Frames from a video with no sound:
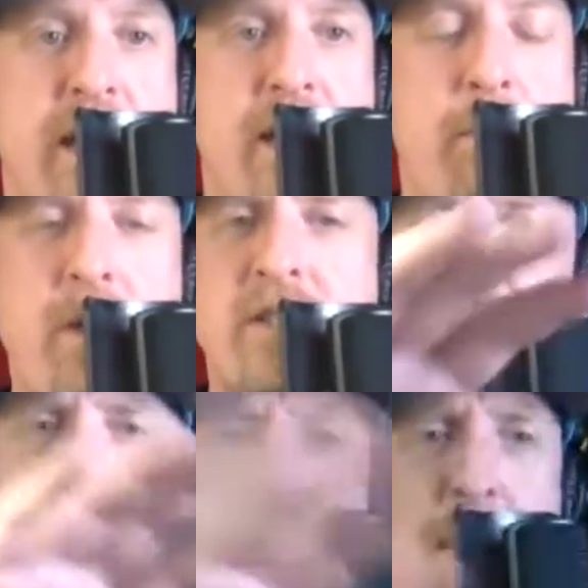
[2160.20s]
that. And
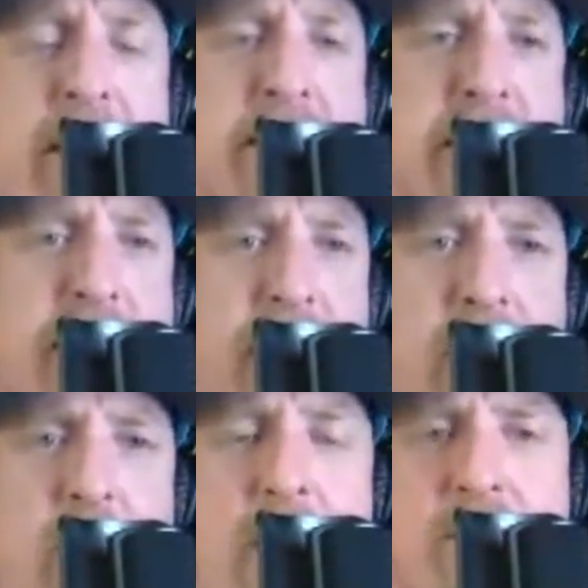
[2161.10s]
plus, anybody that's in there,
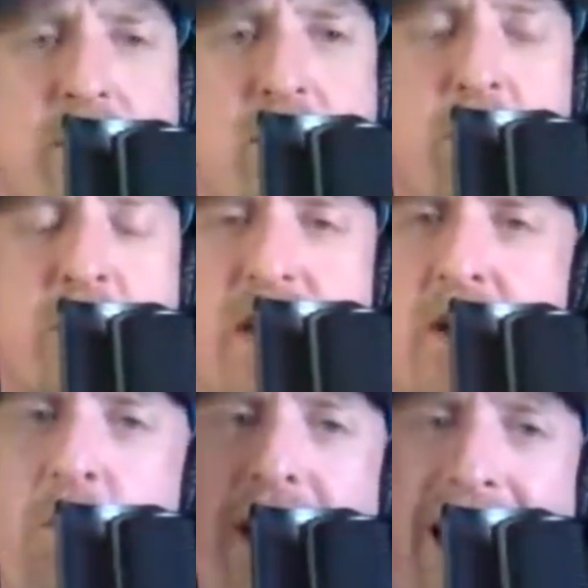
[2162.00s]
you don't have to super
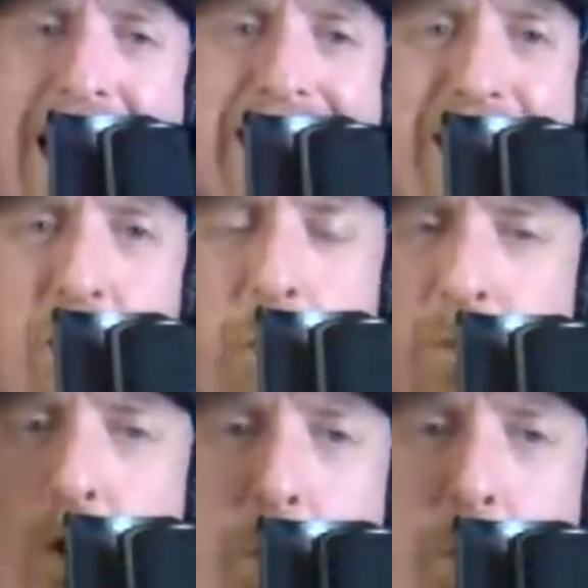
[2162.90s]
chat. We like you